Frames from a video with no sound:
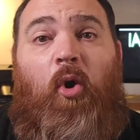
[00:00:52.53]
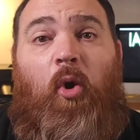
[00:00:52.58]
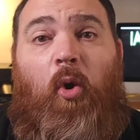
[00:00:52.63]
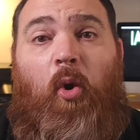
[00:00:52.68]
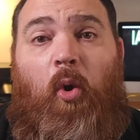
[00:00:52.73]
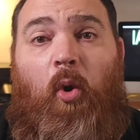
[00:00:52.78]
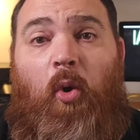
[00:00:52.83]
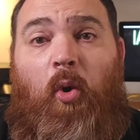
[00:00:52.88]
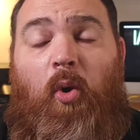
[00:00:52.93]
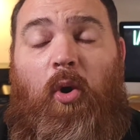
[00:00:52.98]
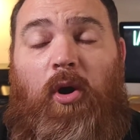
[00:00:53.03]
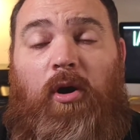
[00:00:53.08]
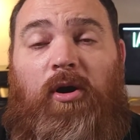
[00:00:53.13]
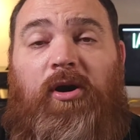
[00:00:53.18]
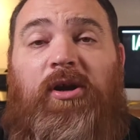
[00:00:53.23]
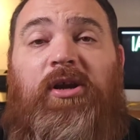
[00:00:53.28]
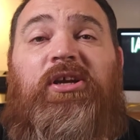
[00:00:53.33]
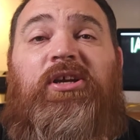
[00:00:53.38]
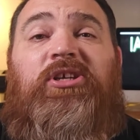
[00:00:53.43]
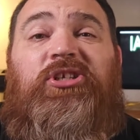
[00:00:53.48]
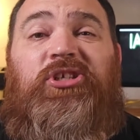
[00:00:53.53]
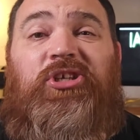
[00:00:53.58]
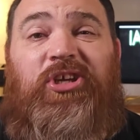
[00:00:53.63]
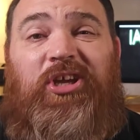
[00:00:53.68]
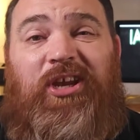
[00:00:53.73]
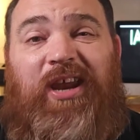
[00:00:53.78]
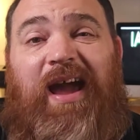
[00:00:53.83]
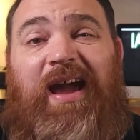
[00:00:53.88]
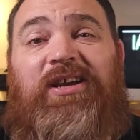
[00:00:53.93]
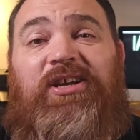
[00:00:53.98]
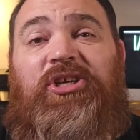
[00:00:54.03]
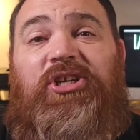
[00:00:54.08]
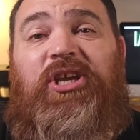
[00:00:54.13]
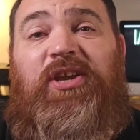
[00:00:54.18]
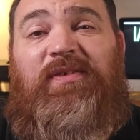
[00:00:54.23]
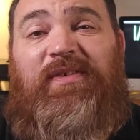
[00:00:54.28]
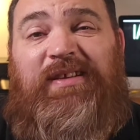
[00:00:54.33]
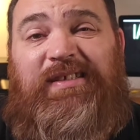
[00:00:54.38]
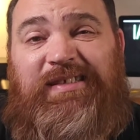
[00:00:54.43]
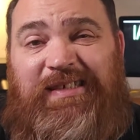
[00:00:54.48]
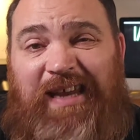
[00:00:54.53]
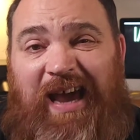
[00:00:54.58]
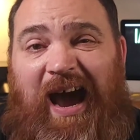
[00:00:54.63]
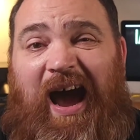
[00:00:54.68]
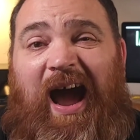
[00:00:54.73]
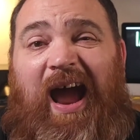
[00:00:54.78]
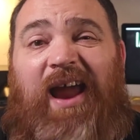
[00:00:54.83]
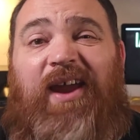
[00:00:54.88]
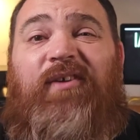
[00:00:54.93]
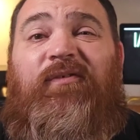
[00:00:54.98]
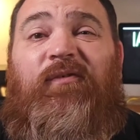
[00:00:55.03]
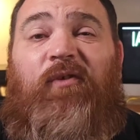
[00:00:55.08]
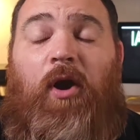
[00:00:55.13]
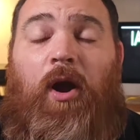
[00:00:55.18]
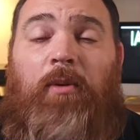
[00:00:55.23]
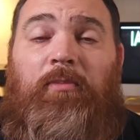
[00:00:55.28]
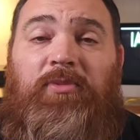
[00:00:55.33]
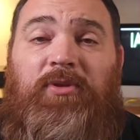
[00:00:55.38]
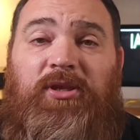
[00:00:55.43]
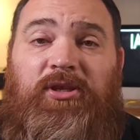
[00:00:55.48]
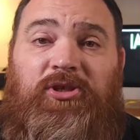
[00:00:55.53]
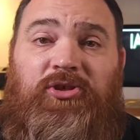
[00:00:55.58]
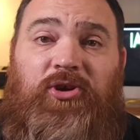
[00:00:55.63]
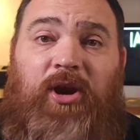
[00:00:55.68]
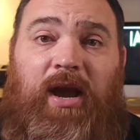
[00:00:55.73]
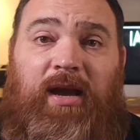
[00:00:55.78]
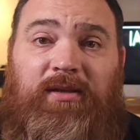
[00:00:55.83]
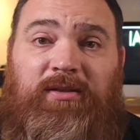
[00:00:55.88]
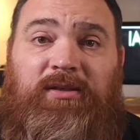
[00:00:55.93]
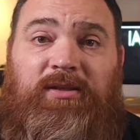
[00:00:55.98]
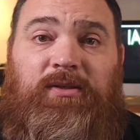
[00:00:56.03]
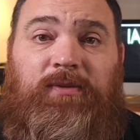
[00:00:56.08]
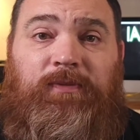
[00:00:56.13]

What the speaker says: or she could actually even die from the stress.